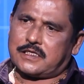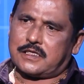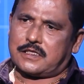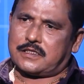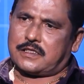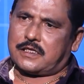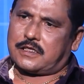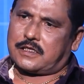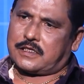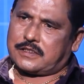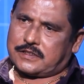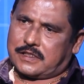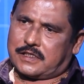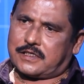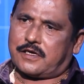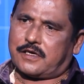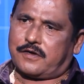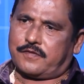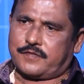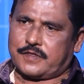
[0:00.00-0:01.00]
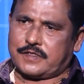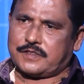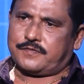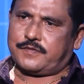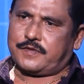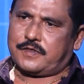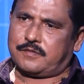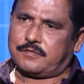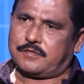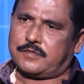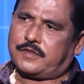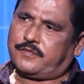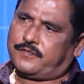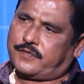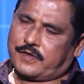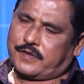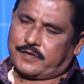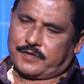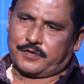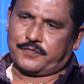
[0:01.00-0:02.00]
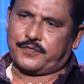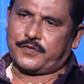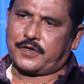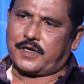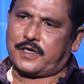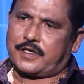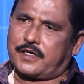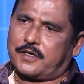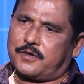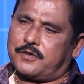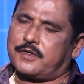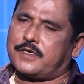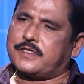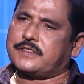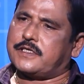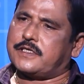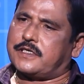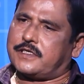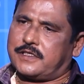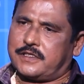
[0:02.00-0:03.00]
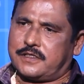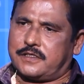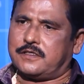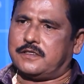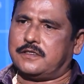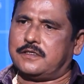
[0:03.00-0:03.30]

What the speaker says: the result of this film, if you get a good result here,